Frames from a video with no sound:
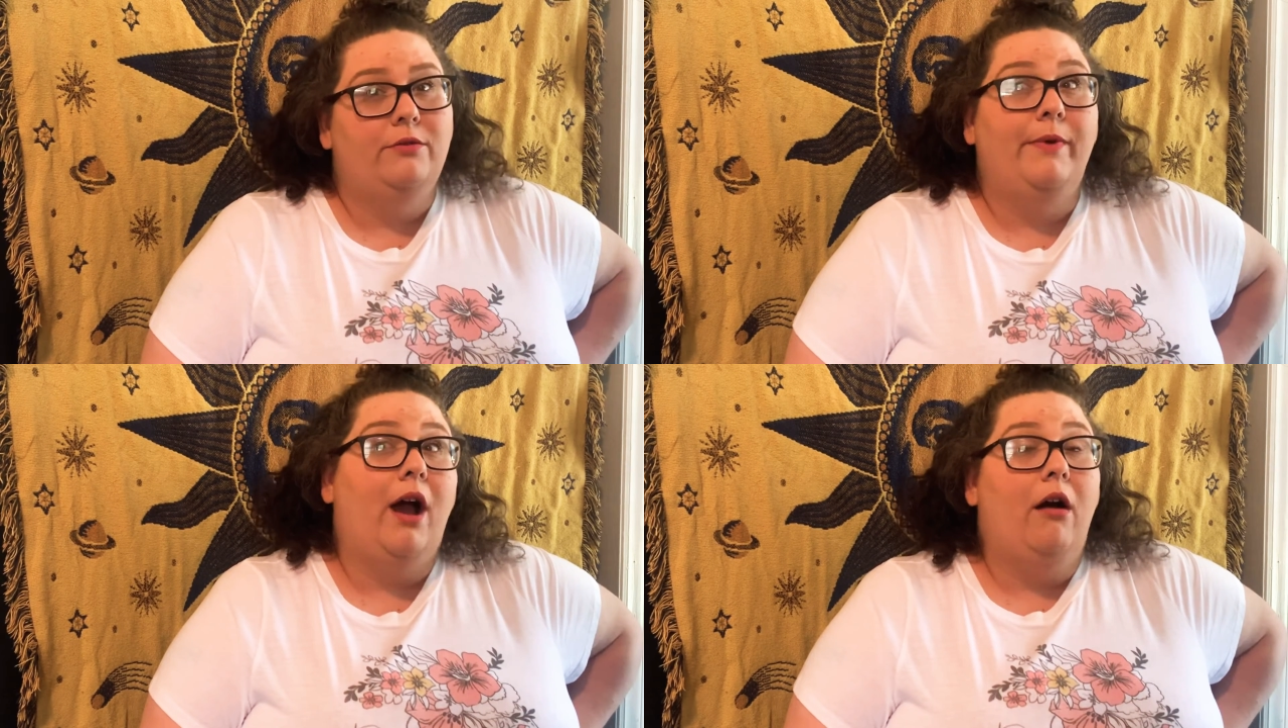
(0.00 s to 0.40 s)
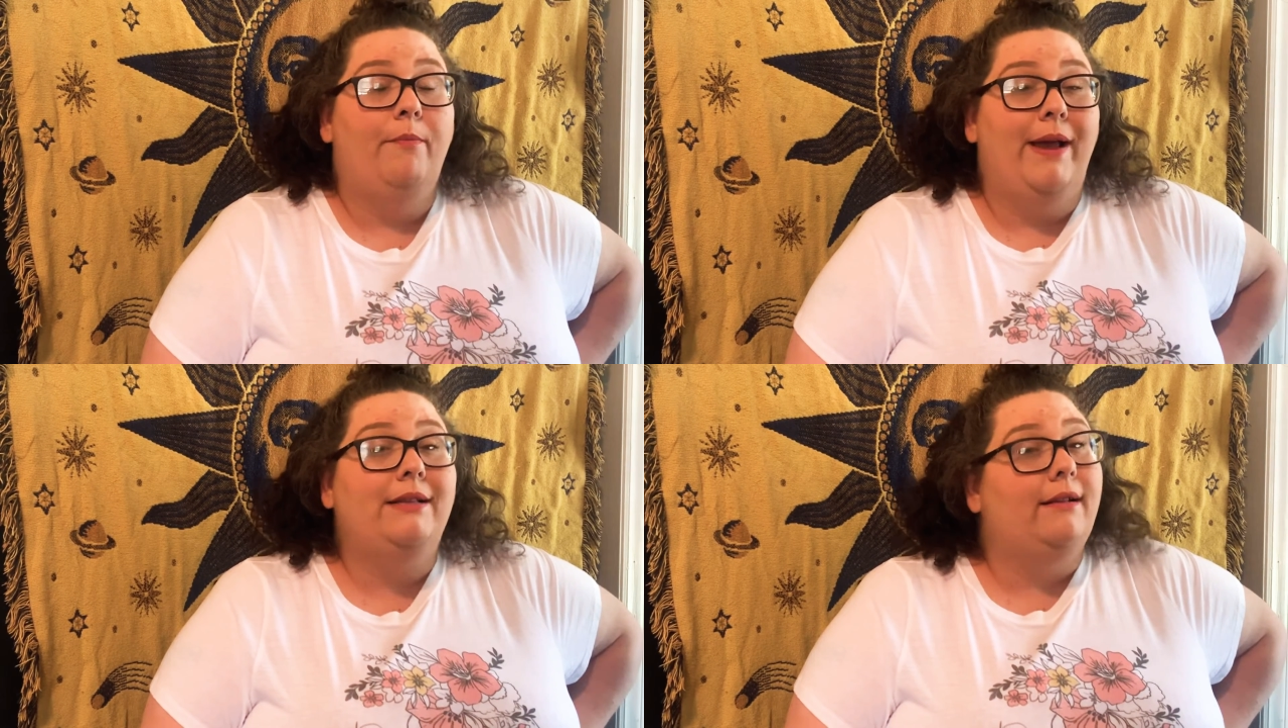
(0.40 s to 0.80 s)
We all
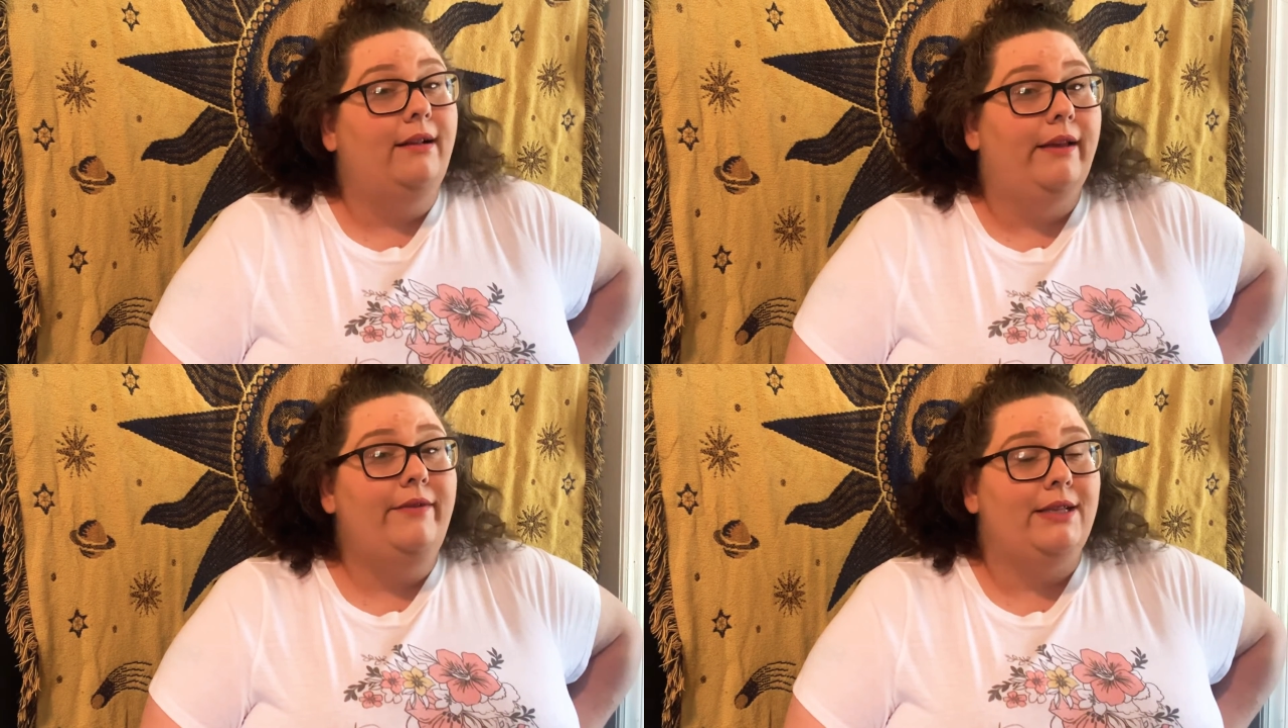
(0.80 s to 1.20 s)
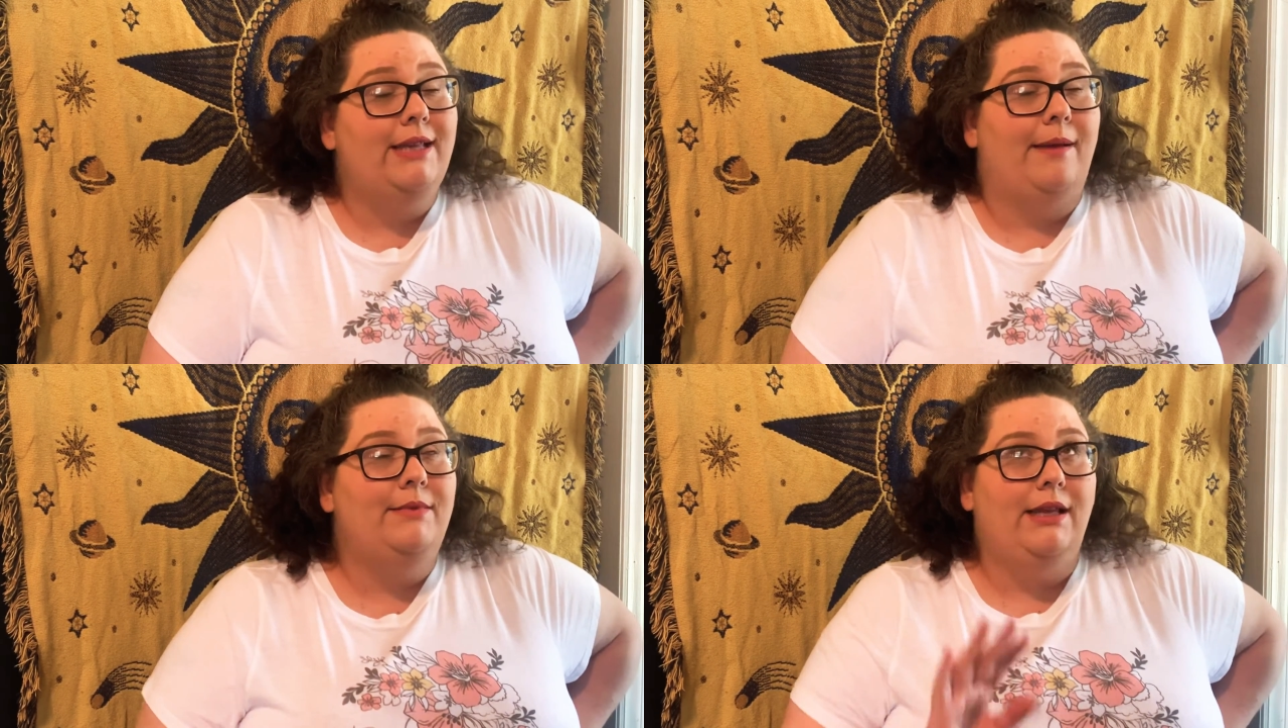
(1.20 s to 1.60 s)
basically live in the
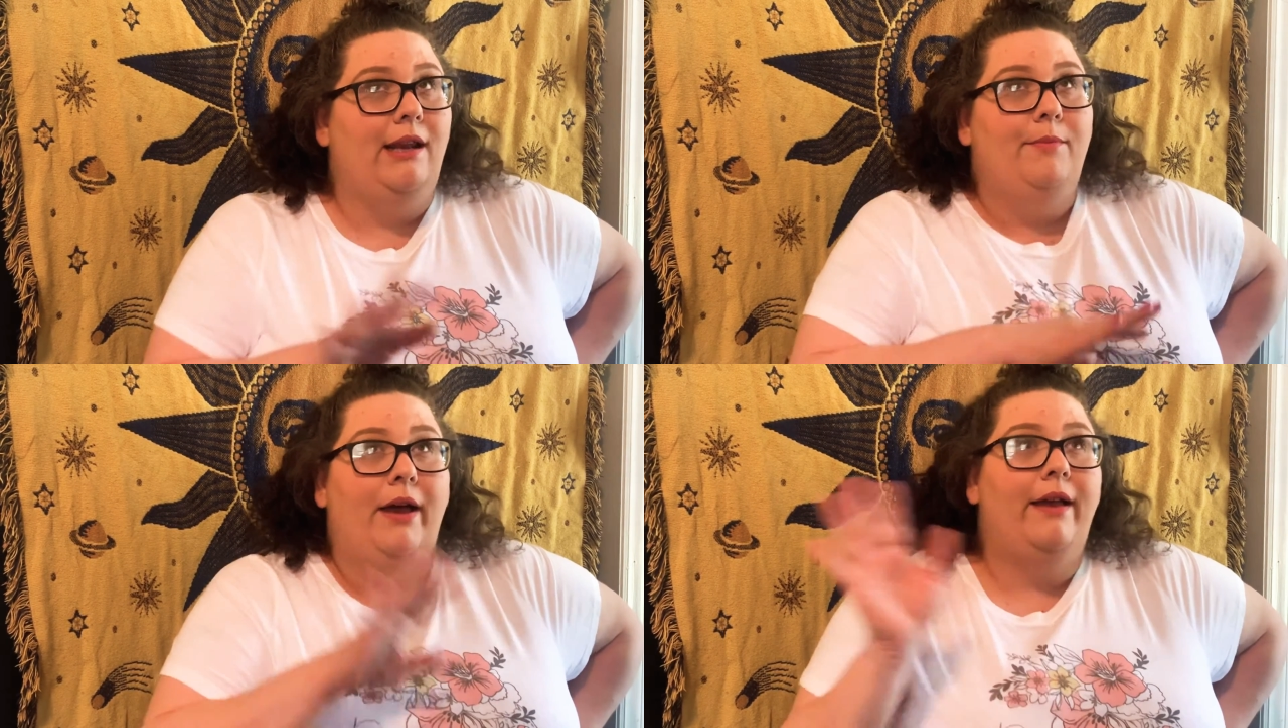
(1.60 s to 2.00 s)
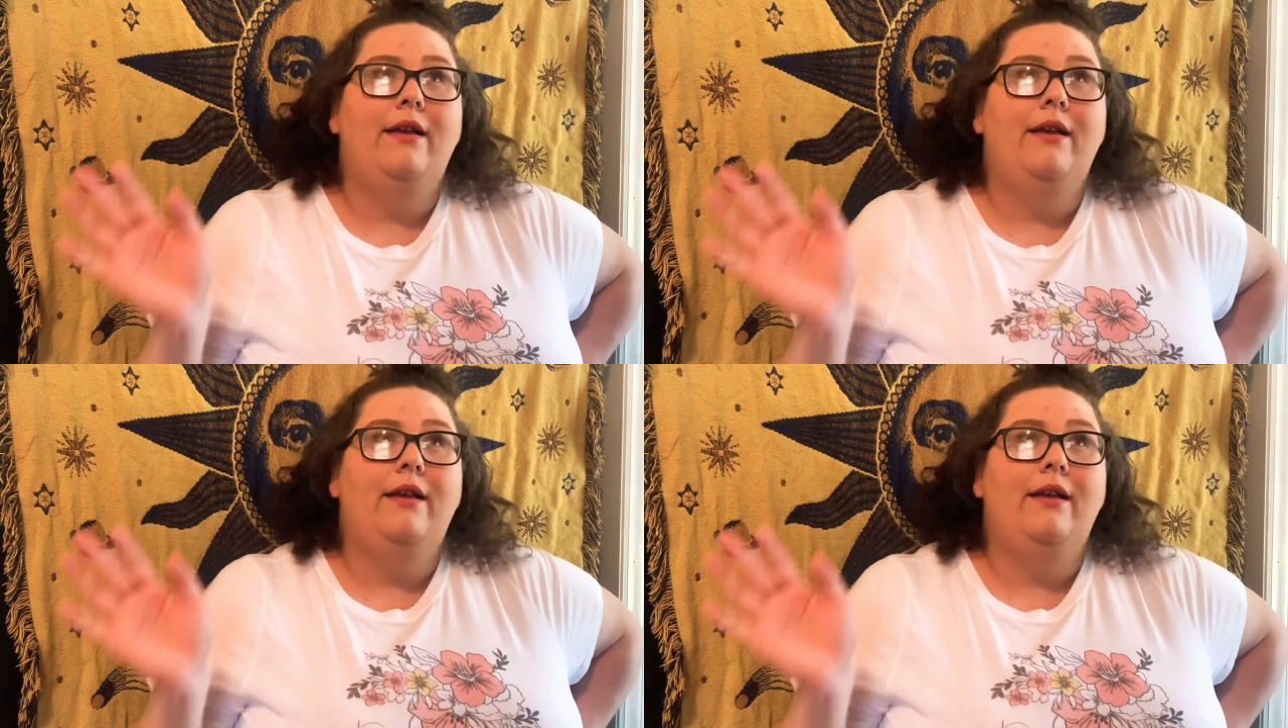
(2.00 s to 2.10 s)
same city, but